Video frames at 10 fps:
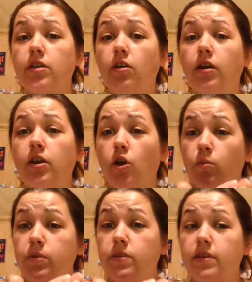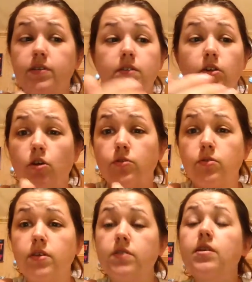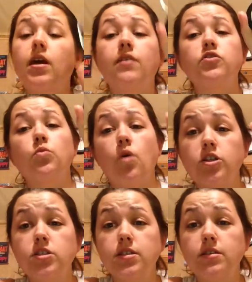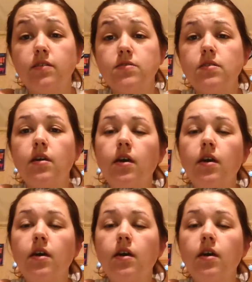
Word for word: already opened this and gone through this, and I have swatched this.